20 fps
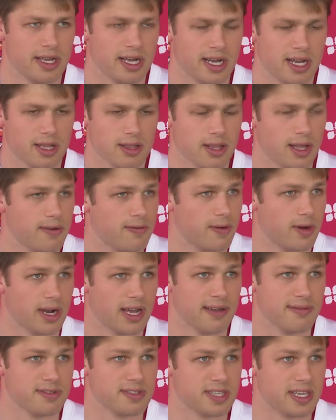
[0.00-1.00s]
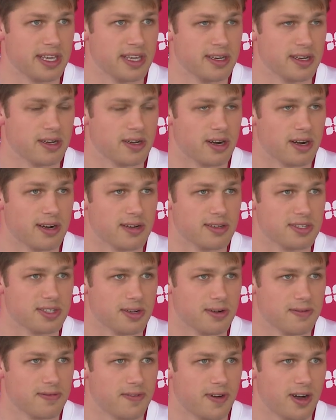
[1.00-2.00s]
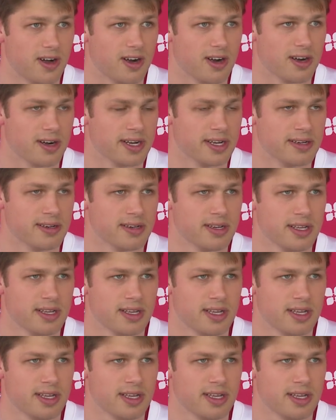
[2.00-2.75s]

love what I've seen and heard so far, and